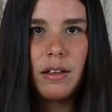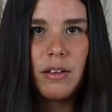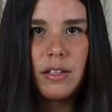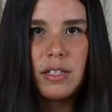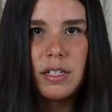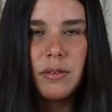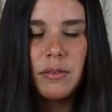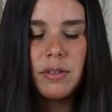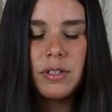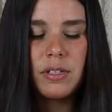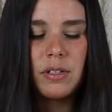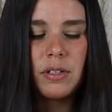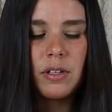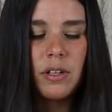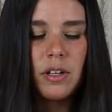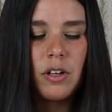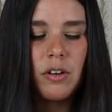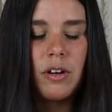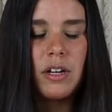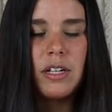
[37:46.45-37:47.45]
because I was
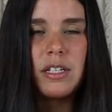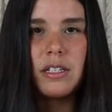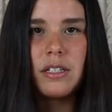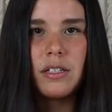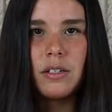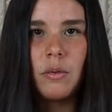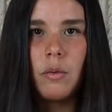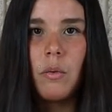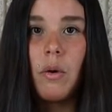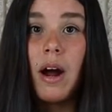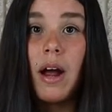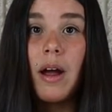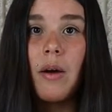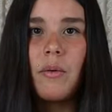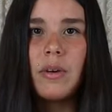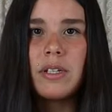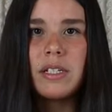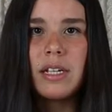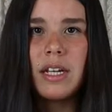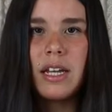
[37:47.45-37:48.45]
curious as to why it
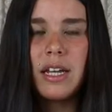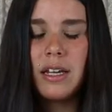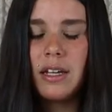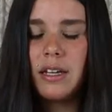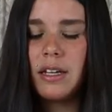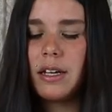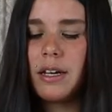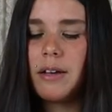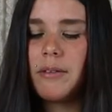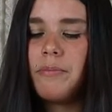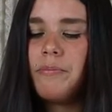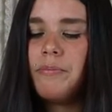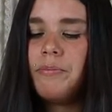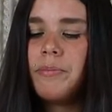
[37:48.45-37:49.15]
wasn't healing.